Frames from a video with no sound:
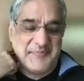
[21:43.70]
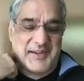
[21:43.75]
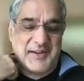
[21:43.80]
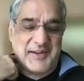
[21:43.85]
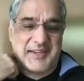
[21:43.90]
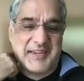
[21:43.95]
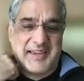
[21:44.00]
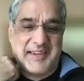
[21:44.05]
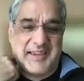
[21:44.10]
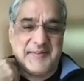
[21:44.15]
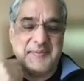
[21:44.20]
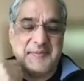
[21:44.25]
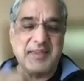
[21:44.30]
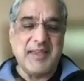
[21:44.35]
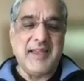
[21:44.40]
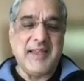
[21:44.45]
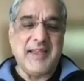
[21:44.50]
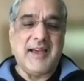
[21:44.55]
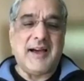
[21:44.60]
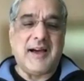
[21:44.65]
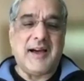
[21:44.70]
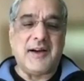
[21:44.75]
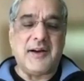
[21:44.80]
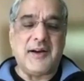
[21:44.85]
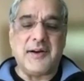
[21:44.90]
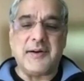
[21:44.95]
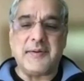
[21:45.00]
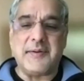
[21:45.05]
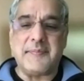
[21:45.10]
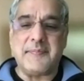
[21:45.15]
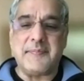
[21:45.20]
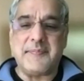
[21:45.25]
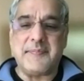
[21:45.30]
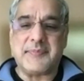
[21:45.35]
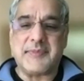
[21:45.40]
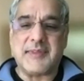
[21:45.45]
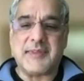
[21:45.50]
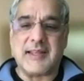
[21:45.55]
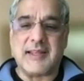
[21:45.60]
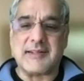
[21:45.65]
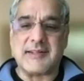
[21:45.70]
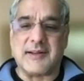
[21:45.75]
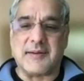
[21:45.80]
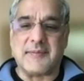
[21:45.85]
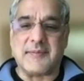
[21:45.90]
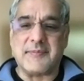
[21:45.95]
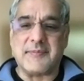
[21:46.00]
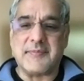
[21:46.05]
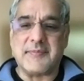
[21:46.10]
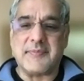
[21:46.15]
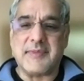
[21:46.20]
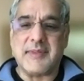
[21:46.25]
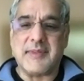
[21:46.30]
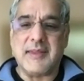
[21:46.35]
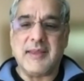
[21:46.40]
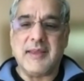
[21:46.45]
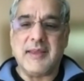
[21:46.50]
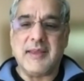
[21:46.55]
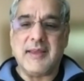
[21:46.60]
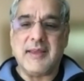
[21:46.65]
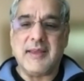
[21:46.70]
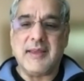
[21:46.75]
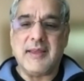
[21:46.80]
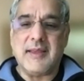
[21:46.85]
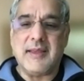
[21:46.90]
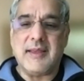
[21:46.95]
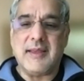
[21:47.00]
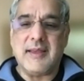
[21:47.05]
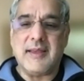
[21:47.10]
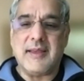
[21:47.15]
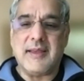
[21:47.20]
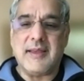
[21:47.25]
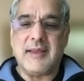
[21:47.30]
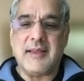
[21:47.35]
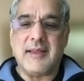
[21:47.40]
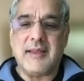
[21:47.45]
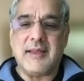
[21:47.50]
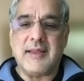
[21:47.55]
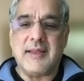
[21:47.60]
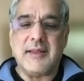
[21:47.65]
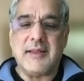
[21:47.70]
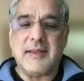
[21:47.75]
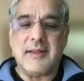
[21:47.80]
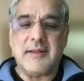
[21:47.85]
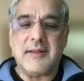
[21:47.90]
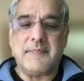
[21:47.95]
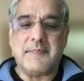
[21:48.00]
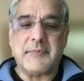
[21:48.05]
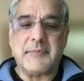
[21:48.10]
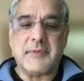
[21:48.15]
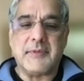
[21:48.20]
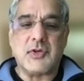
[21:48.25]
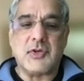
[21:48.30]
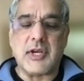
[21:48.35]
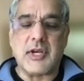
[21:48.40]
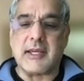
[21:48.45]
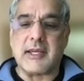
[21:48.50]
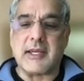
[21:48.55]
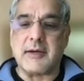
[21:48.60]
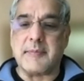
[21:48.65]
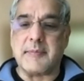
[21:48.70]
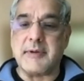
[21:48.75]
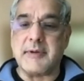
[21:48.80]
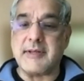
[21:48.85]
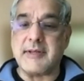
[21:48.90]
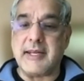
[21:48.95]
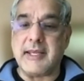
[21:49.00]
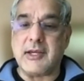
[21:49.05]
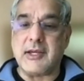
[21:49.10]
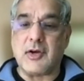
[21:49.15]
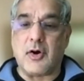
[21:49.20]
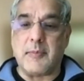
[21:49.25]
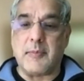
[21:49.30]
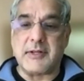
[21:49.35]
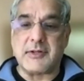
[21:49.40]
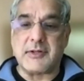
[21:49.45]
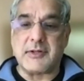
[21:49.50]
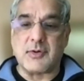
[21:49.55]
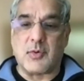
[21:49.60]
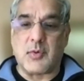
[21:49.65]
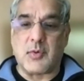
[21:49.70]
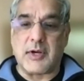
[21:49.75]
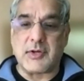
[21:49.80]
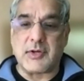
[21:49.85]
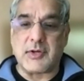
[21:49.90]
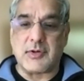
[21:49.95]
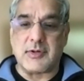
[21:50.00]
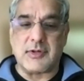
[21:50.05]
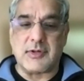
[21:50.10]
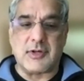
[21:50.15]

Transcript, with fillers: okay. Um, yes, sir. Hmm. Jacob, is there any comments or questions